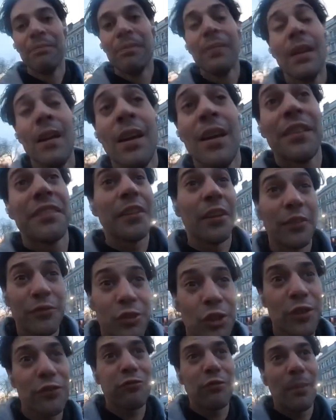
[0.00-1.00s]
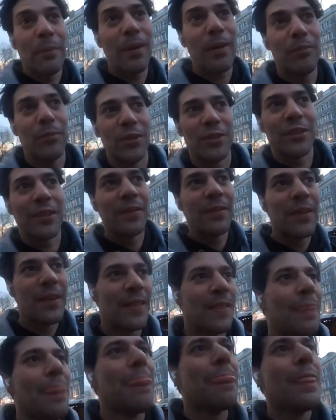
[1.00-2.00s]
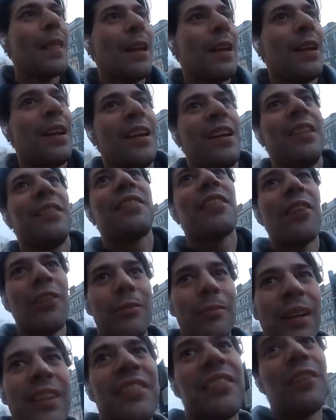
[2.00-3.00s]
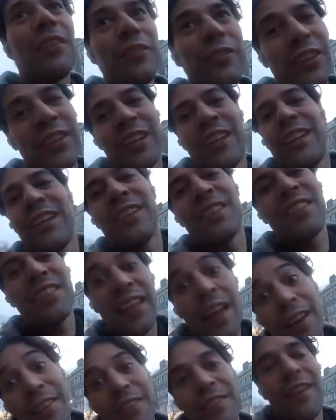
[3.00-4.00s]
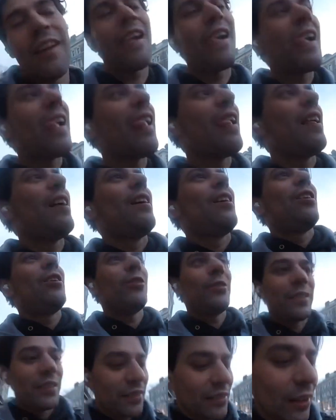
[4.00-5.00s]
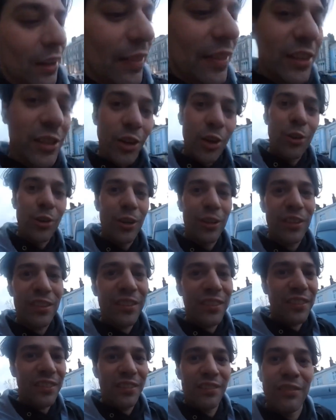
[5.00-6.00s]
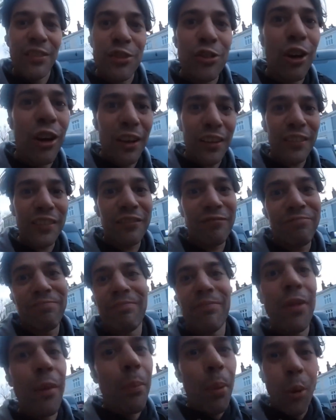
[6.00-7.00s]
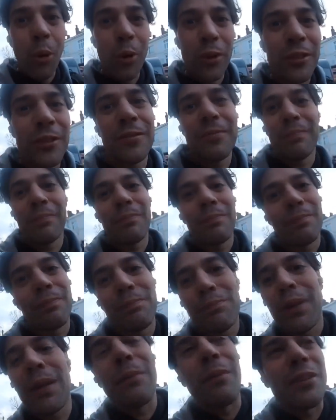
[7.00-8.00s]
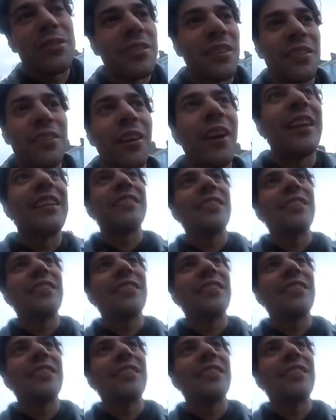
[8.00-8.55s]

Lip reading: So I've just remembered. So myself and Steph, who designed the tow hooks, the trucks, the boards, pretty much designed